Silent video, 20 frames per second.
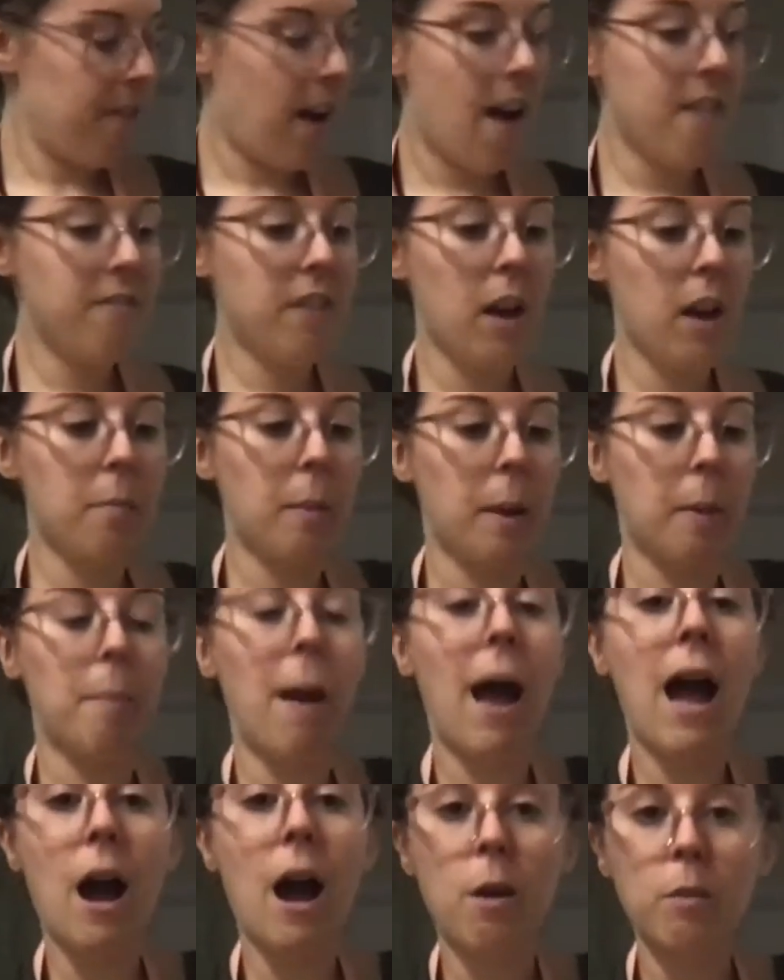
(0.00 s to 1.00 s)
I've got about a
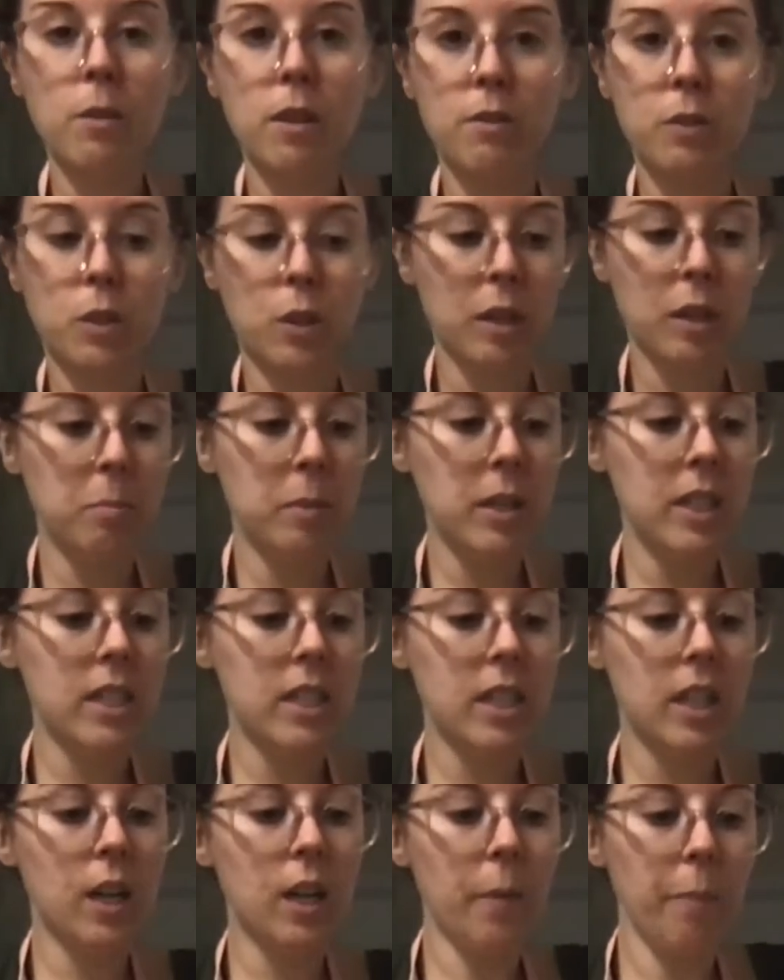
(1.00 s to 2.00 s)
pound of green
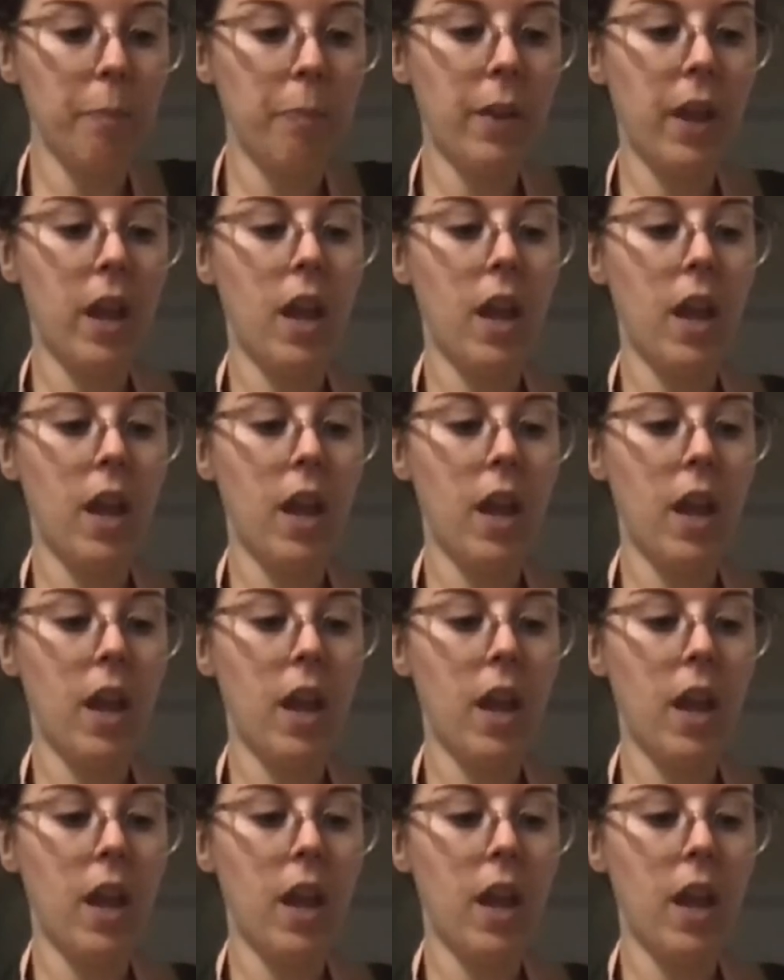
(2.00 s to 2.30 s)
beans here,